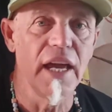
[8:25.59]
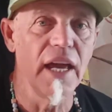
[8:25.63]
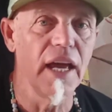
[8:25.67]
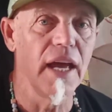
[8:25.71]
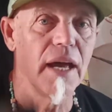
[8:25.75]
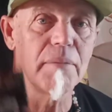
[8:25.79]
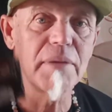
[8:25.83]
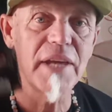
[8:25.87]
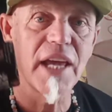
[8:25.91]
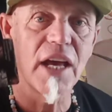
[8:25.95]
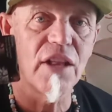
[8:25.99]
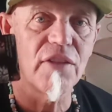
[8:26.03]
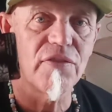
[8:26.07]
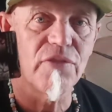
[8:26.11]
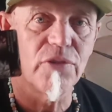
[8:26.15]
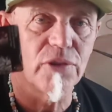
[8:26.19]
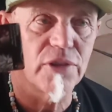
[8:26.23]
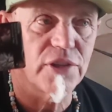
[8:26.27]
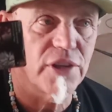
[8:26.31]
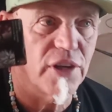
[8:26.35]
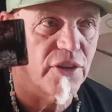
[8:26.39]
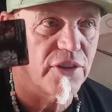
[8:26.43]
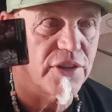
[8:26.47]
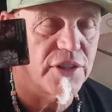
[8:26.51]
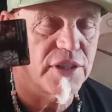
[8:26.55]
I'm
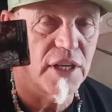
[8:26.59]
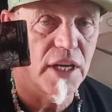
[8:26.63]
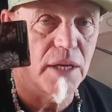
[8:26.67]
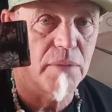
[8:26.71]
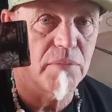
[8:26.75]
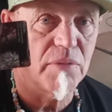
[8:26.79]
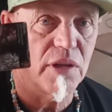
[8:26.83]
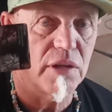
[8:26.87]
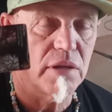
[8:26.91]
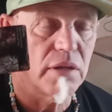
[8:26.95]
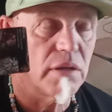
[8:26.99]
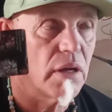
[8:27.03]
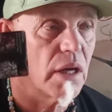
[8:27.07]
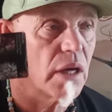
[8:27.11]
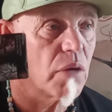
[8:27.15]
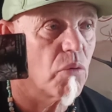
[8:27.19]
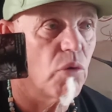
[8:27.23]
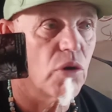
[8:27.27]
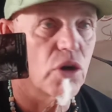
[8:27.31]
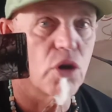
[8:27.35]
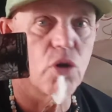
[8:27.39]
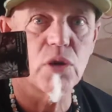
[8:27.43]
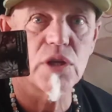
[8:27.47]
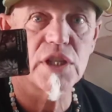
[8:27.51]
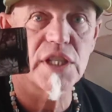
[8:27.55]
California all the time.
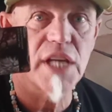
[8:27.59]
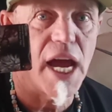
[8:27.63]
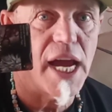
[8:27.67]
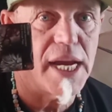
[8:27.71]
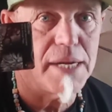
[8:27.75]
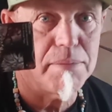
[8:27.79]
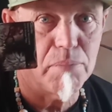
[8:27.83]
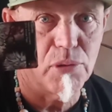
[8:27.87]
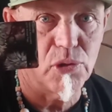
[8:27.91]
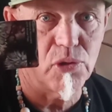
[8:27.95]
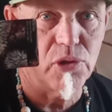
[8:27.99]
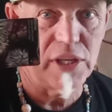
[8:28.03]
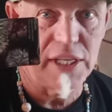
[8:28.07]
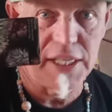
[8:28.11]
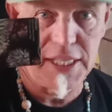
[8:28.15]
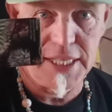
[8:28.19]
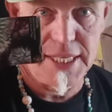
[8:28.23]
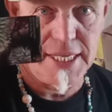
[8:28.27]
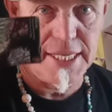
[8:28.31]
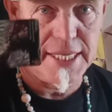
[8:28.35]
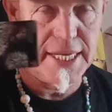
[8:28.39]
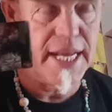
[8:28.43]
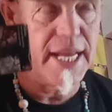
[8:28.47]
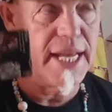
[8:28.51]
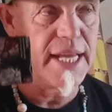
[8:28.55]
we're going tide pulling
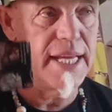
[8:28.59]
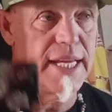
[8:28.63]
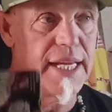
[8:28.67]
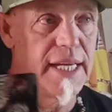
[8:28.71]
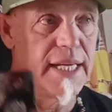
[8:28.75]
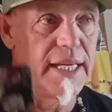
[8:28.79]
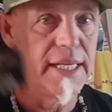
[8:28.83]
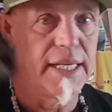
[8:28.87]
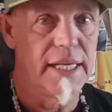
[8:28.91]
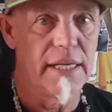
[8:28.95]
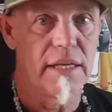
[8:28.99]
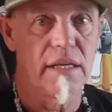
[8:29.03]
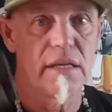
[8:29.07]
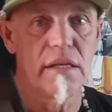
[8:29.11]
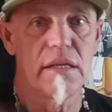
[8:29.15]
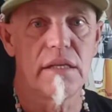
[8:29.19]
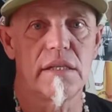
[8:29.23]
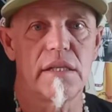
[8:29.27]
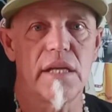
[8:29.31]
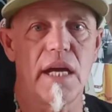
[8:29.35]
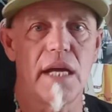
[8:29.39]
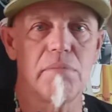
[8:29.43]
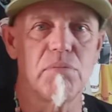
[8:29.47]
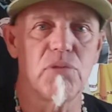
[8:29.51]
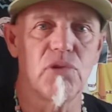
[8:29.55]
today.
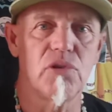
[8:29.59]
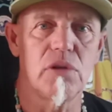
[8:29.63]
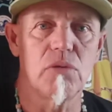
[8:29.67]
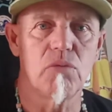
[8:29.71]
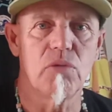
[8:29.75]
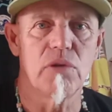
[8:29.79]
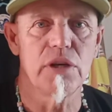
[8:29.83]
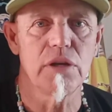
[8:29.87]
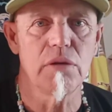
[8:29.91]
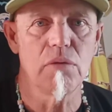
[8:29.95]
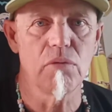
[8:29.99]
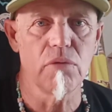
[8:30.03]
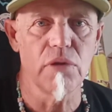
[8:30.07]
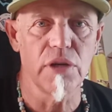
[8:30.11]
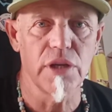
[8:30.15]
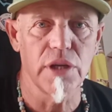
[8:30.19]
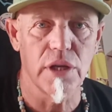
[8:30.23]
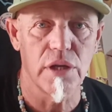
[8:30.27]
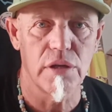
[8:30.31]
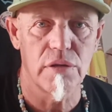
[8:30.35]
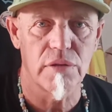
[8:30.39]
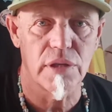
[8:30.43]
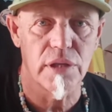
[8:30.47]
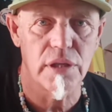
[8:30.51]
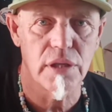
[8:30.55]
Tide pulling. Where where are you
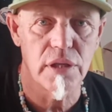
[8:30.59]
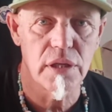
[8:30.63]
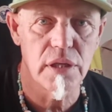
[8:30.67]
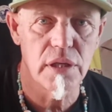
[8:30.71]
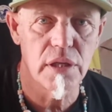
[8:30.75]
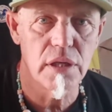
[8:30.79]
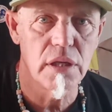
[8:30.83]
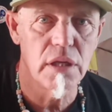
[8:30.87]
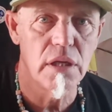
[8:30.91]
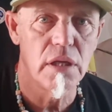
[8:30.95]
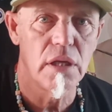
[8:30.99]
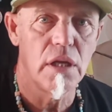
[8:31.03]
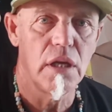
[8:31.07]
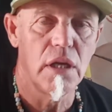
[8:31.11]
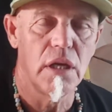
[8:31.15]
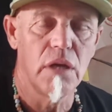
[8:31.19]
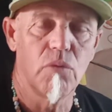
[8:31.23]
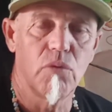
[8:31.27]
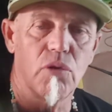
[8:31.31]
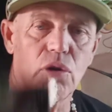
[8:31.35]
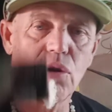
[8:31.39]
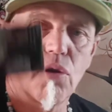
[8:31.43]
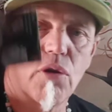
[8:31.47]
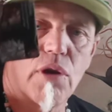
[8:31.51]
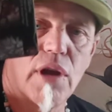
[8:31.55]
going?
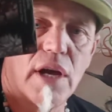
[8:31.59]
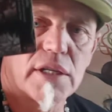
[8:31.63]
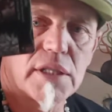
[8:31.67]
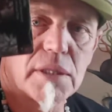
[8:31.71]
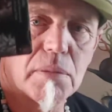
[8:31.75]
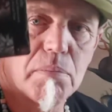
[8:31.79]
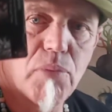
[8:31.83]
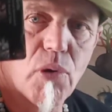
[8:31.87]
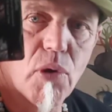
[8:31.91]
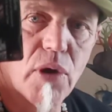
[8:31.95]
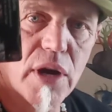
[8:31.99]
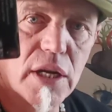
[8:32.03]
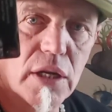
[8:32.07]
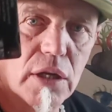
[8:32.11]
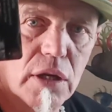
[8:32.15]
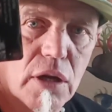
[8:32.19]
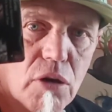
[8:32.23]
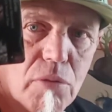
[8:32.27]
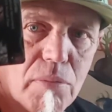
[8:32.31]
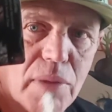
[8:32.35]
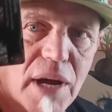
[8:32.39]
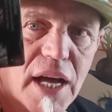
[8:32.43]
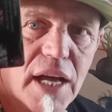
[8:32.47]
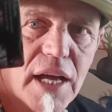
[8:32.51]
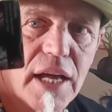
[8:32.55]
We're going out to Point
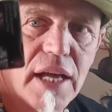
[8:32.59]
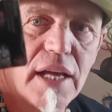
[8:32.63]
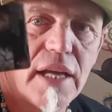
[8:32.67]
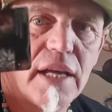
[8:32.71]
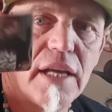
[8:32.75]
Loma.